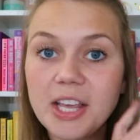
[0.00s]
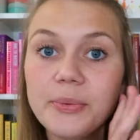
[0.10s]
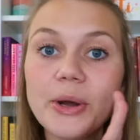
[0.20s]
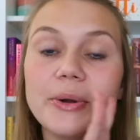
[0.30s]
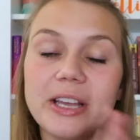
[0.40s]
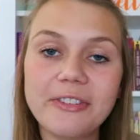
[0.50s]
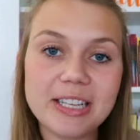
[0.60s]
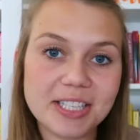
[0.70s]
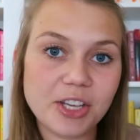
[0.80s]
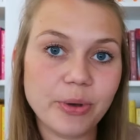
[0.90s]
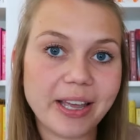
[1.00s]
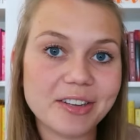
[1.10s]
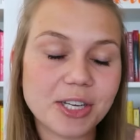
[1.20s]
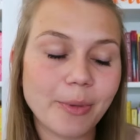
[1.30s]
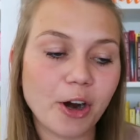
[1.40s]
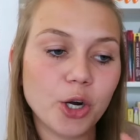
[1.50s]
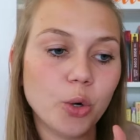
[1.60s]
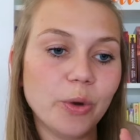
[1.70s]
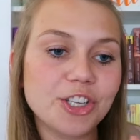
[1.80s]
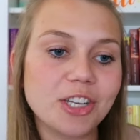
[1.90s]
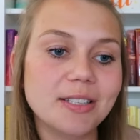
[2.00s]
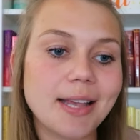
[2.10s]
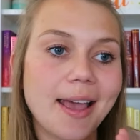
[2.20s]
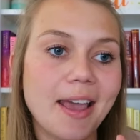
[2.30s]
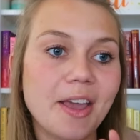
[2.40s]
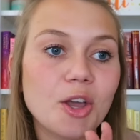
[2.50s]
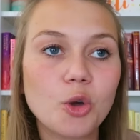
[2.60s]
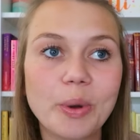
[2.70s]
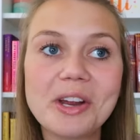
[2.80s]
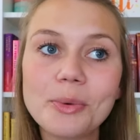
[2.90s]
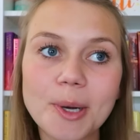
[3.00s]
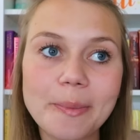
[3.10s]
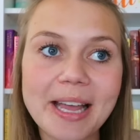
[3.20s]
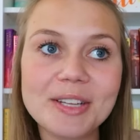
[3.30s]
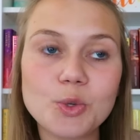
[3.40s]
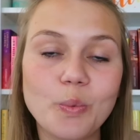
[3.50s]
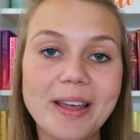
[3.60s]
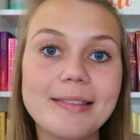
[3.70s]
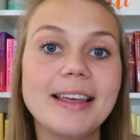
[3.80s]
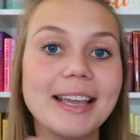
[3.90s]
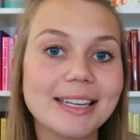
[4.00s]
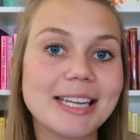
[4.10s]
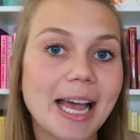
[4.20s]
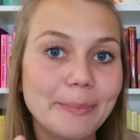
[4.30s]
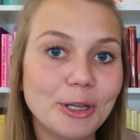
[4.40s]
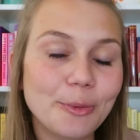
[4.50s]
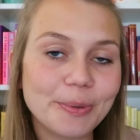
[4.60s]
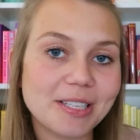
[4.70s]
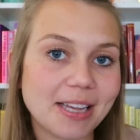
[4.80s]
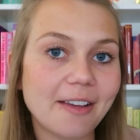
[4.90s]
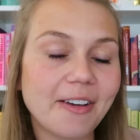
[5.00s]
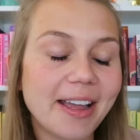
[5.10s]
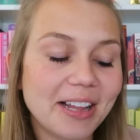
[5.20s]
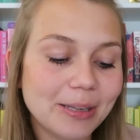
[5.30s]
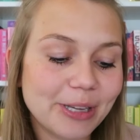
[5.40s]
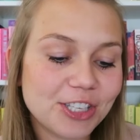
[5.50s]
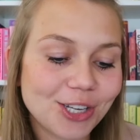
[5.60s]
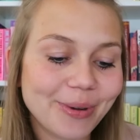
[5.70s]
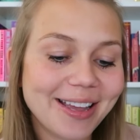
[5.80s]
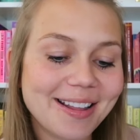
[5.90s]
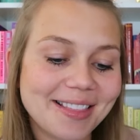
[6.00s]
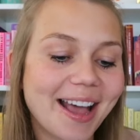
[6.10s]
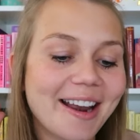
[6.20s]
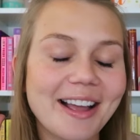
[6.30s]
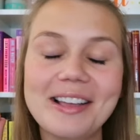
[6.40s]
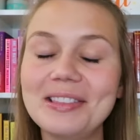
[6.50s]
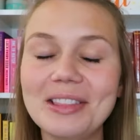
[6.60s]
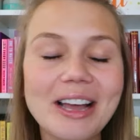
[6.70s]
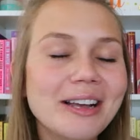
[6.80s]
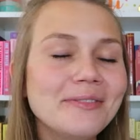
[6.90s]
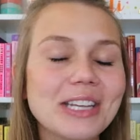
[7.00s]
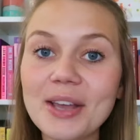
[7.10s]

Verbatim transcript: he wrote If I See You Again Tomorrow, which is a queer romance with like a time loop sci-fi element to it that I loved.